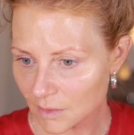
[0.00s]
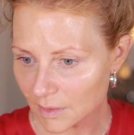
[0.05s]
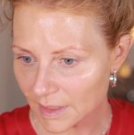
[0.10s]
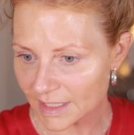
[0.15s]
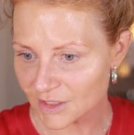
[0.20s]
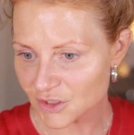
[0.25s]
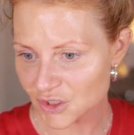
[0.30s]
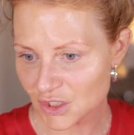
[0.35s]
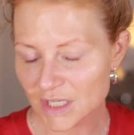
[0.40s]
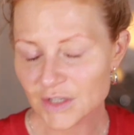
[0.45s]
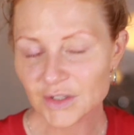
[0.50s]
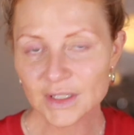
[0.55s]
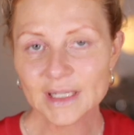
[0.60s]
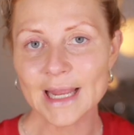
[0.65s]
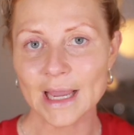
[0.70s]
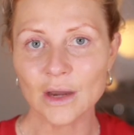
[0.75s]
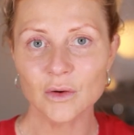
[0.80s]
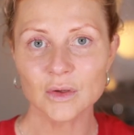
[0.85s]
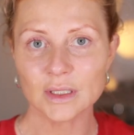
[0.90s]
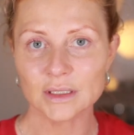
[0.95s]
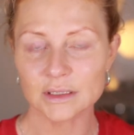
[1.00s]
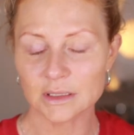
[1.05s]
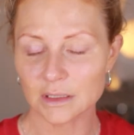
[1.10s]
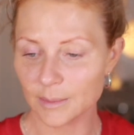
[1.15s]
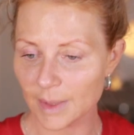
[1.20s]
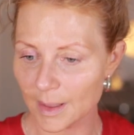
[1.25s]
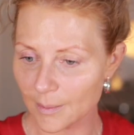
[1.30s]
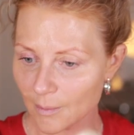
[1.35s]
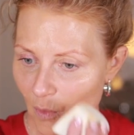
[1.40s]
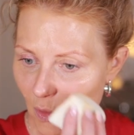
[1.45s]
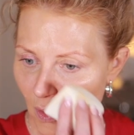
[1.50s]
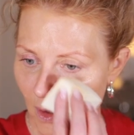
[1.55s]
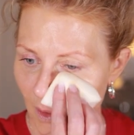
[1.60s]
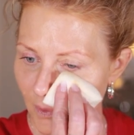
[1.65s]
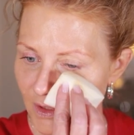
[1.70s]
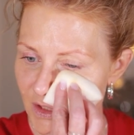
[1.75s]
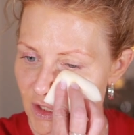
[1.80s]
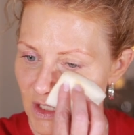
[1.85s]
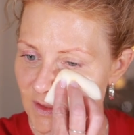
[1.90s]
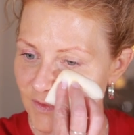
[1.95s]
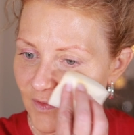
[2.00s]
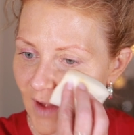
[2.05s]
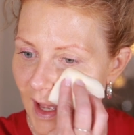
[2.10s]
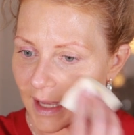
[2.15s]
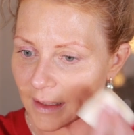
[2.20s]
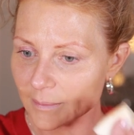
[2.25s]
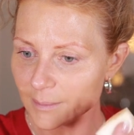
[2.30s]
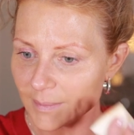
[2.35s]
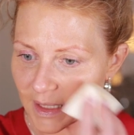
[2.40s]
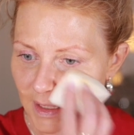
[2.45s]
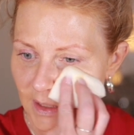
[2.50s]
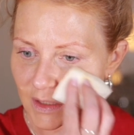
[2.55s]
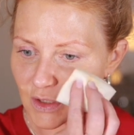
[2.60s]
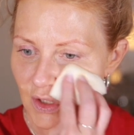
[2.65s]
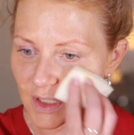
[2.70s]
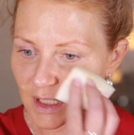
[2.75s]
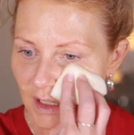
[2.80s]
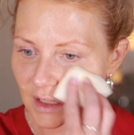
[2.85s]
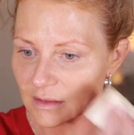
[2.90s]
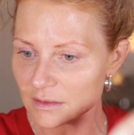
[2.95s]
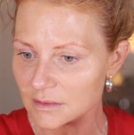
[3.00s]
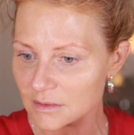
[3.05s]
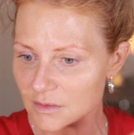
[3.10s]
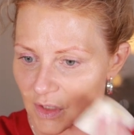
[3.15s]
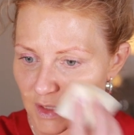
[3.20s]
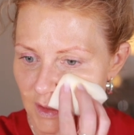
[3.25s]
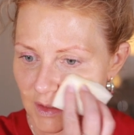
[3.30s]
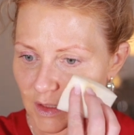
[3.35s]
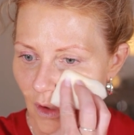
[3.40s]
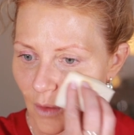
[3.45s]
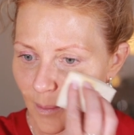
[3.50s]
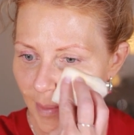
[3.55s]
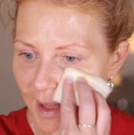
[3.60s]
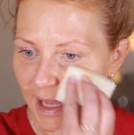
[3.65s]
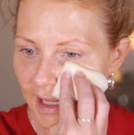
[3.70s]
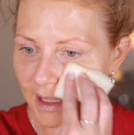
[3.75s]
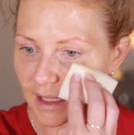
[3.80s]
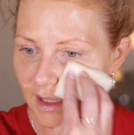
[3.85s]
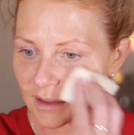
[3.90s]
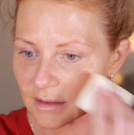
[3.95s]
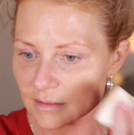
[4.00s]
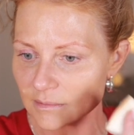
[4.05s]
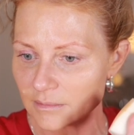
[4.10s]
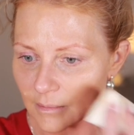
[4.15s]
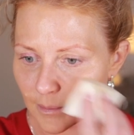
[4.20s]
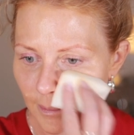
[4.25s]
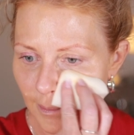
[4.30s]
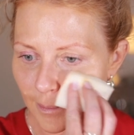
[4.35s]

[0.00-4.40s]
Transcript: It sheared it out a little bit more, which is fine because you can just go back and